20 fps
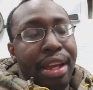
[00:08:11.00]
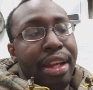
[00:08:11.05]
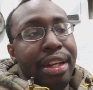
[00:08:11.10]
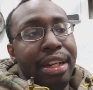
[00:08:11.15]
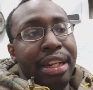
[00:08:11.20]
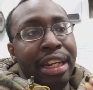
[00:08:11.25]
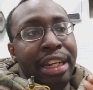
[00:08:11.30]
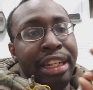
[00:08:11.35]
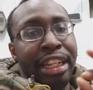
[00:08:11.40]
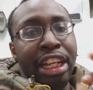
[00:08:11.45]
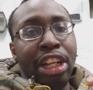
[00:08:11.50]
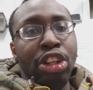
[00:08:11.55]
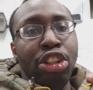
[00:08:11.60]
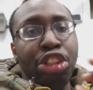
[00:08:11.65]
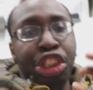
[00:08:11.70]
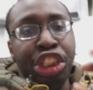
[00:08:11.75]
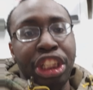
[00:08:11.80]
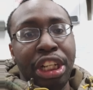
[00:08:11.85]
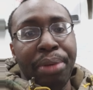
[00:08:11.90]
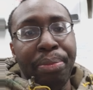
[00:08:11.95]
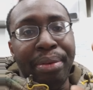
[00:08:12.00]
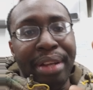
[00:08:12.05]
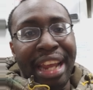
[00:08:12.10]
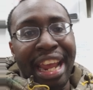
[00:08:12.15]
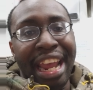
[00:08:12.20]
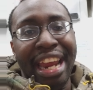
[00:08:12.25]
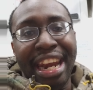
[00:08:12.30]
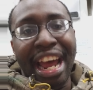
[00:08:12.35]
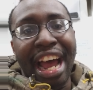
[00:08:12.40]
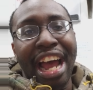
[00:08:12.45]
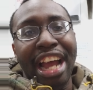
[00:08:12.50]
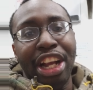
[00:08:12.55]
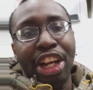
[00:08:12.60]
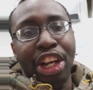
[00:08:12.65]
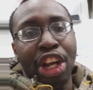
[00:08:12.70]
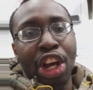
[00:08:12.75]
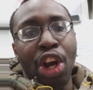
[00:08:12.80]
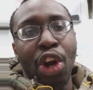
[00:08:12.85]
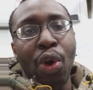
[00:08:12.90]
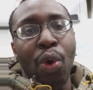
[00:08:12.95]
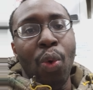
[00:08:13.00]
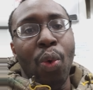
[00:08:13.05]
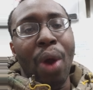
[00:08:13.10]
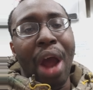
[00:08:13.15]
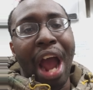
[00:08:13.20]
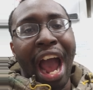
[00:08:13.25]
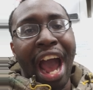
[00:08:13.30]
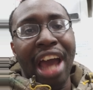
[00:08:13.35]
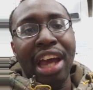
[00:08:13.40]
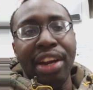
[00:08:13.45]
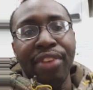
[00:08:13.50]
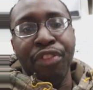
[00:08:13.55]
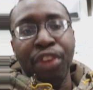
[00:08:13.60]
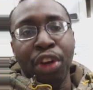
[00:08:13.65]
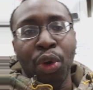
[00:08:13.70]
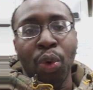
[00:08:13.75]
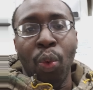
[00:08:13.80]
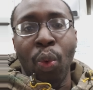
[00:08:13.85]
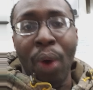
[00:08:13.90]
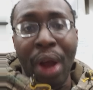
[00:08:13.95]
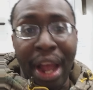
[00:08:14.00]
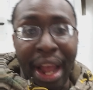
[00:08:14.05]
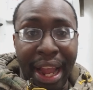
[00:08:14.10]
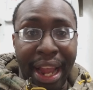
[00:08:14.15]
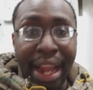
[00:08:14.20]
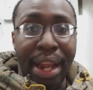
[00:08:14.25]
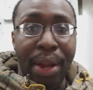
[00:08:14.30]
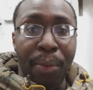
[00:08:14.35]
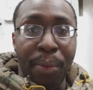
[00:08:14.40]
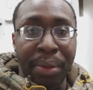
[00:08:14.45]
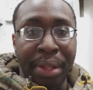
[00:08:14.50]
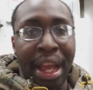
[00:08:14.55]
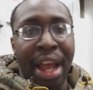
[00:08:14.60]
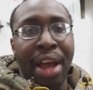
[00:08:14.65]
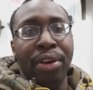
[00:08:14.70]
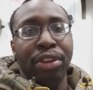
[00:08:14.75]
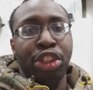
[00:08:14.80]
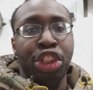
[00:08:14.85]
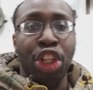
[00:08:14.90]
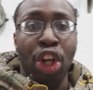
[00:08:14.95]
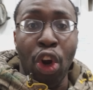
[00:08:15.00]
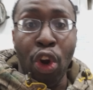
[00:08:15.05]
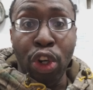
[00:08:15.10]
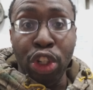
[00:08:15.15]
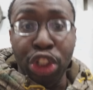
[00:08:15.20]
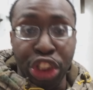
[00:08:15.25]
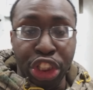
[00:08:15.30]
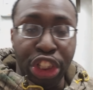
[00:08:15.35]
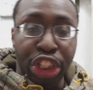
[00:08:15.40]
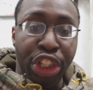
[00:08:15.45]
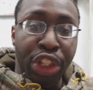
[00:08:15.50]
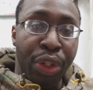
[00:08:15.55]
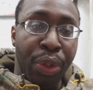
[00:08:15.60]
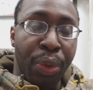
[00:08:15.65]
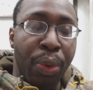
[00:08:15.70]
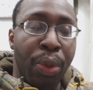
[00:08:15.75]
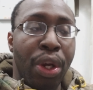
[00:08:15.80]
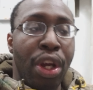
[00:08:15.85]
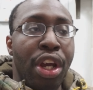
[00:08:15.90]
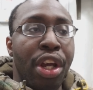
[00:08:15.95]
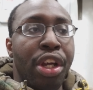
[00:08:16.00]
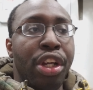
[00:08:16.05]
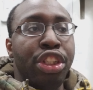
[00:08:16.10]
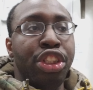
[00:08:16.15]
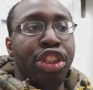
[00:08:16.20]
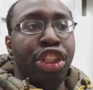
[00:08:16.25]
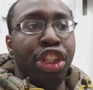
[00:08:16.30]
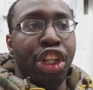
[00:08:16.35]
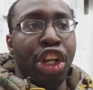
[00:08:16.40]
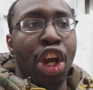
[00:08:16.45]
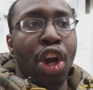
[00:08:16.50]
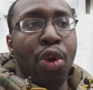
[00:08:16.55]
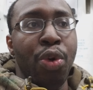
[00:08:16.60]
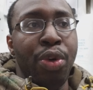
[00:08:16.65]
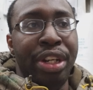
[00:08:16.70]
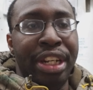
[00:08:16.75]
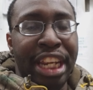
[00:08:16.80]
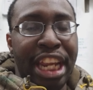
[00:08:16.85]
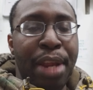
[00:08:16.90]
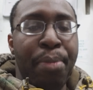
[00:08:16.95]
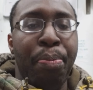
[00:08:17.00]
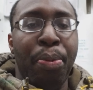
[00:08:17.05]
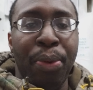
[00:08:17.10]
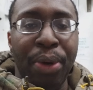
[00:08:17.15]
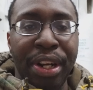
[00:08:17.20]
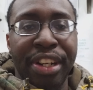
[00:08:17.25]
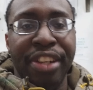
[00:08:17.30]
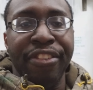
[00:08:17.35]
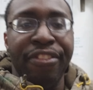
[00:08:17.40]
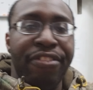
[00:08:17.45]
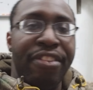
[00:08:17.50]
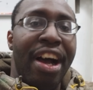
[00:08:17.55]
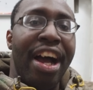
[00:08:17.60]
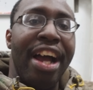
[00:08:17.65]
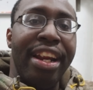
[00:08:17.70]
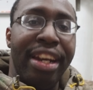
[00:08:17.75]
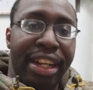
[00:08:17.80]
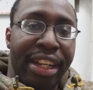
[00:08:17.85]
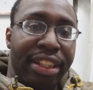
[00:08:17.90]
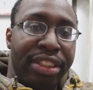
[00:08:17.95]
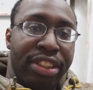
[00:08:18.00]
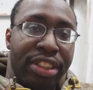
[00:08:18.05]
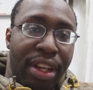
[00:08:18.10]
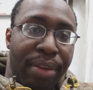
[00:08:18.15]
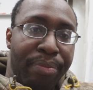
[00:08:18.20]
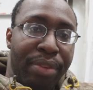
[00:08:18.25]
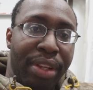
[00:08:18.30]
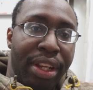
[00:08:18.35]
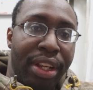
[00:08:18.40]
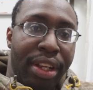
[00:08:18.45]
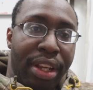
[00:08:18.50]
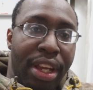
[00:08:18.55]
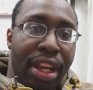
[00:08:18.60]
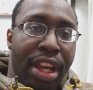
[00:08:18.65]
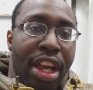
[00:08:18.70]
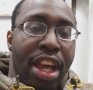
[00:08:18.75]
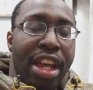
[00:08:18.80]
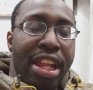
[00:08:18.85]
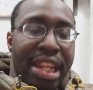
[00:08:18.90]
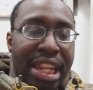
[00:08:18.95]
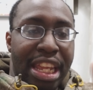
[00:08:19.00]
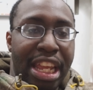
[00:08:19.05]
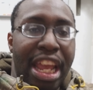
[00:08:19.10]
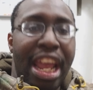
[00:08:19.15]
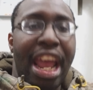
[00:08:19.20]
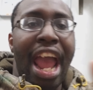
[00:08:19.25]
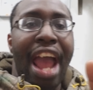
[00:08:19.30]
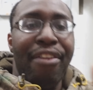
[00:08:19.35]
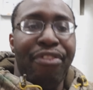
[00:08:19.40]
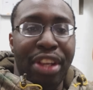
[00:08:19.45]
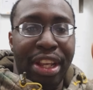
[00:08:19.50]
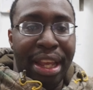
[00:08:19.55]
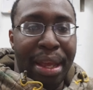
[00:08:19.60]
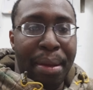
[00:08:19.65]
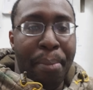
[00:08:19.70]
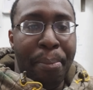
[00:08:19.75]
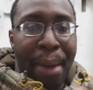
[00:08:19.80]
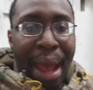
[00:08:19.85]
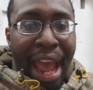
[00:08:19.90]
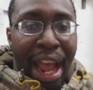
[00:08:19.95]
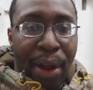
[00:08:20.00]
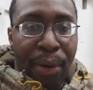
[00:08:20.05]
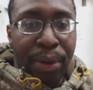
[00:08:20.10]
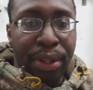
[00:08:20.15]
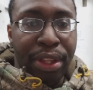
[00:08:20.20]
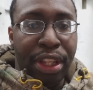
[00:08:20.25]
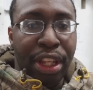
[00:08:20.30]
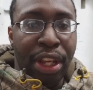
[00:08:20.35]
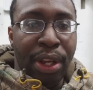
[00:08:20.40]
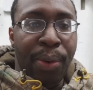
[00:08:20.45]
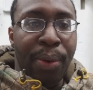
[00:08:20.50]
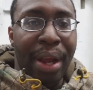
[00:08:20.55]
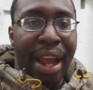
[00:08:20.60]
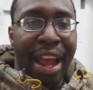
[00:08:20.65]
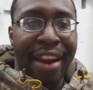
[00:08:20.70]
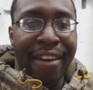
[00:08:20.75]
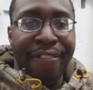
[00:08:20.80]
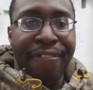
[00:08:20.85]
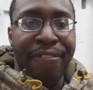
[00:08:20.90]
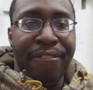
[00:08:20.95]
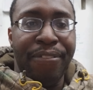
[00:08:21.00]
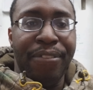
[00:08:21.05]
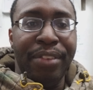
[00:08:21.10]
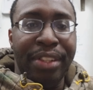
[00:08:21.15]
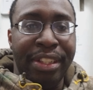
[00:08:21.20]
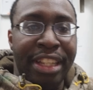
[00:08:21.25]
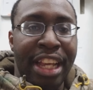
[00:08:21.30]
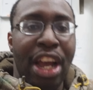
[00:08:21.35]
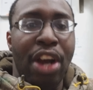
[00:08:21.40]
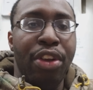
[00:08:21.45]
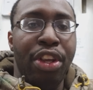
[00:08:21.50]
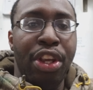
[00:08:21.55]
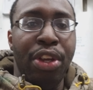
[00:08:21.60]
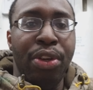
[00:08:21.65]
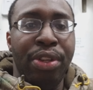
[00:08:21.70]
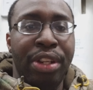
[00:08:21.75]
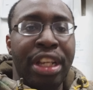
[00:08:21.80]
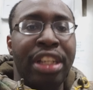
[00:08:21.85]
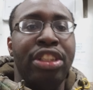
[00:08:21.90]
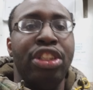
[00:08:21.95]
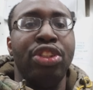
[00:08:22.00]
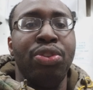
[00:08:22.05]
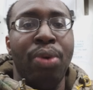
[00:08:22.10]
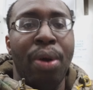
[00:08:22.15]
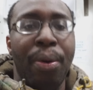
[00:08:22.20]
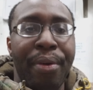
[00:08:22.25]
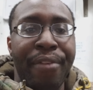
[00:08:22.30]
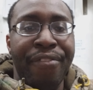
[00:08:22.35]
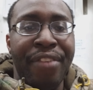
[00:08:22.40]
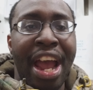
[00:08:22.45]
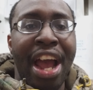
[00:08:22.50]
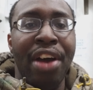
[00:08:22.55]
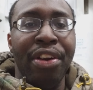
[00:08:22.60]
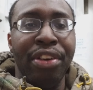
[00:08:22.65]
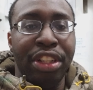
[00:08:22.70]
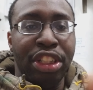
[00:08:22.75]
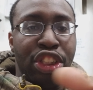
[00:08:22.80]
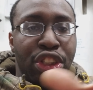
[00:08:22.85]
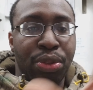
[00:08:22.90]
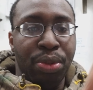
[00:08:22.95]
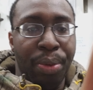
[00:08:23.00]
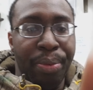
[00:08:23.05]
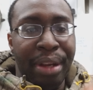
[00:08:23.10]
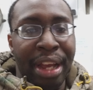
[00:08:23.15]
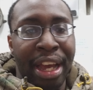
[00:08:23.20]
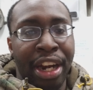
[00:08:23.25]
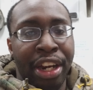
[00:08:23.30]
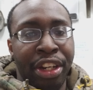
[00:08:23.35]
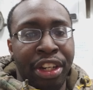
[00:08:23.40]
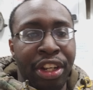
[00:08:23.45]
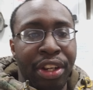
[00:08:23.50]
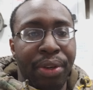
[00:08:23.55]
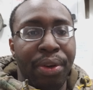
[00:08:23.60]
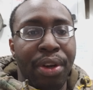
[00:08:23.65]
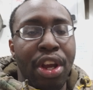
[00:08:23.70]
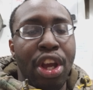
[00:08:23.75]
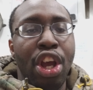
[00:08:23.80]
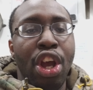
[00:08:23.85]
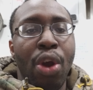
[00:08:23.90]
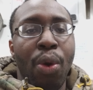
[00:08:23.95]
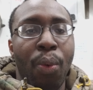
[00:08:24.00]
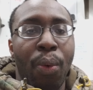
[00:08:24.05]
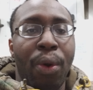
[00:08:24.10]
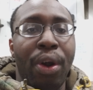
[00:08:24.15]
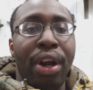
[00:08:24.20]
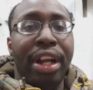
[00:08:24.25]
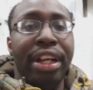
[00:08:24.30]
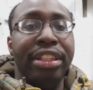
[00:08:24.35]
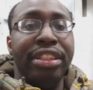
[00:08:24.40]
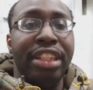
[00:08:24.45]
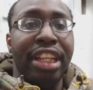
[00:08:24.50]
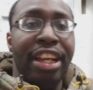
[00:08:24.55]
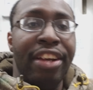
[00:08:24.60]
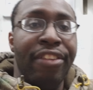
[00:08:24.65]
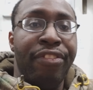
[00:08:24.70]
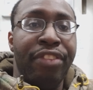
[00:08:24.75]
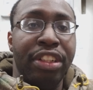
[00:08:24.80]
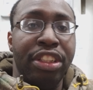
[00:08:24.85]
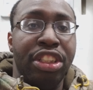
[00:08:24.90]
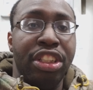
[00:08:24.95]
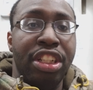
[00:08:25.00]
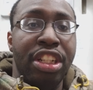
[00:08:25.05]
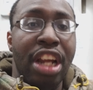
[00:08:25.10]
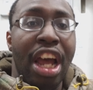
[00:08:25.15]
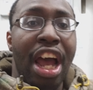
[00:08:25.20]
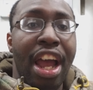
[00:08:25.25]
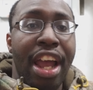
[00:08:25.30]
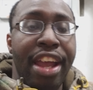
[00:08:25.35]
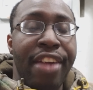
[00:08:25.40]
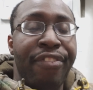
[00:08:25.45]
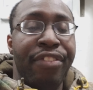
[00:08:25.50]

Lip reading: the dealership cannot go out of their way without charging you to go deeper into finding something. They have to get back with you and tell you, this is what we found, this is what we got to do. Whereas if it's not